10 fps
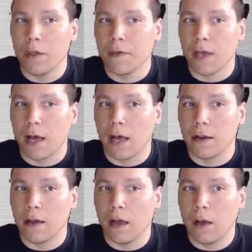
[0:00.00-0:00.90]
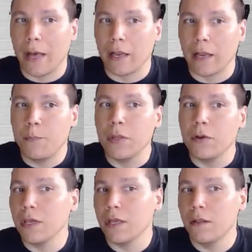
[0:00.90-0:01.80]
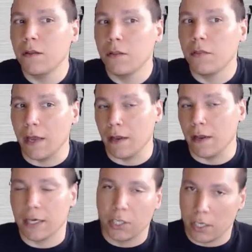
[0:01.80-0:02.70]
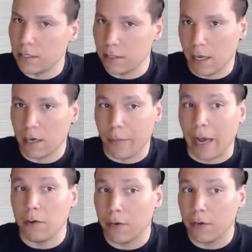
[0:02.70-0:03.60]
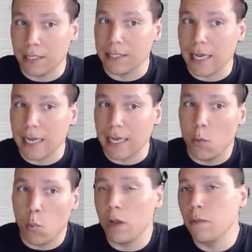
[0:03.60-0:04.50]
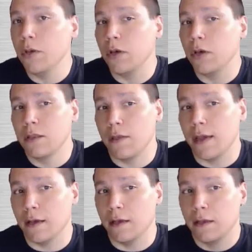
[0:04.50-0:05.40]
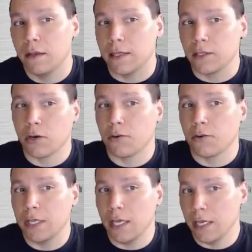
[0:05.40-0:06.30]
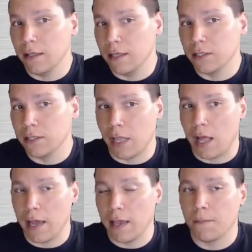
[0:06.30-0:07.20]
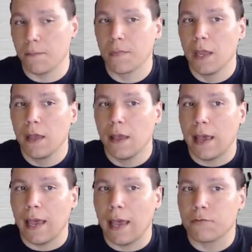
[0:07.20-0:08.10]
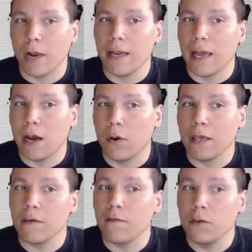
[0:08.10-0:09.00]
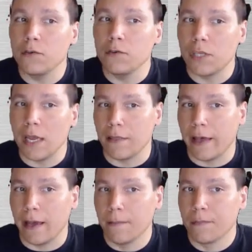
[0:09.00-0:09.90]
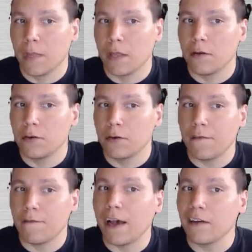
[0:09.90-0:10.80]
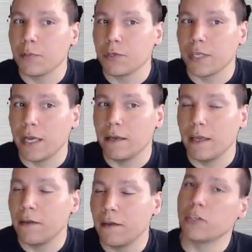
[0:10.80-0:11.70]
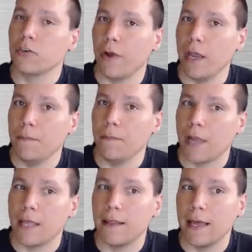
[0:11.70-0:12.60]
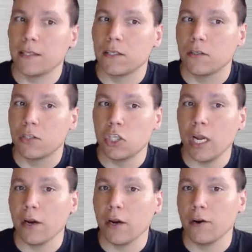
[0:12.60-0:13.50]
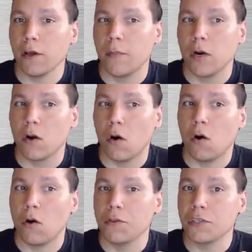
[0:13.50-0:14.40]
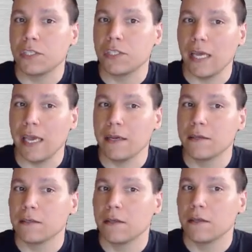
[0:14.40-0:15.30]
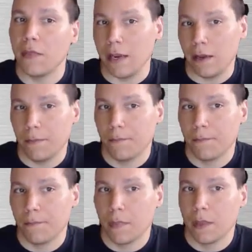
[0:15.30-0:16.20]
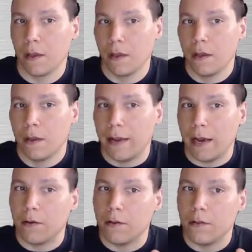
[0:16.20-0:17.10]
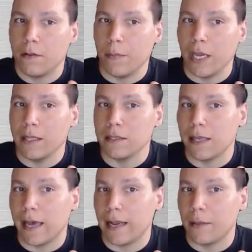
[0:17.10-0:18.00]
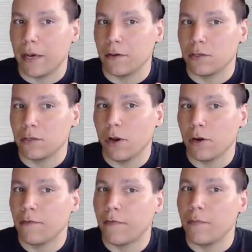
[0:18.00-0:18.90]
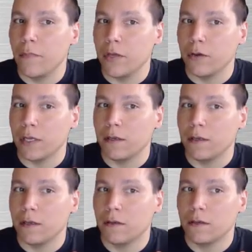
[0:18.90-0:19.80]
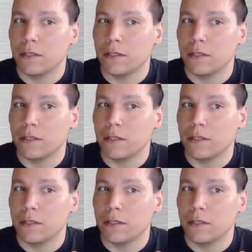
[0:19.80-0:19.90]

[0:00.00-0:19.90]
we've got about a billion Theta. Actually, it is not about, it is exactly 1 billion Theta that's currently in the supply. And right now, if you stake that, there's a 5% inflation rate. And then that's shared among all the staked Theta. Now, that means that about 250 million